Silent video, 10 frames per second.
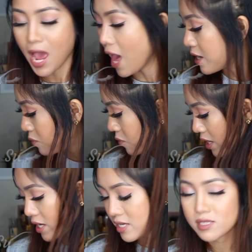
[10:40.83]

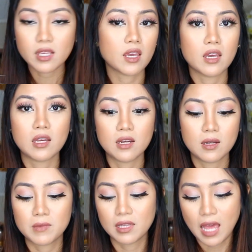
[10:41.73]
Anyways,
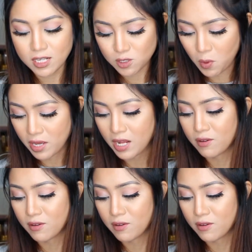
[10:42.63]
and the last one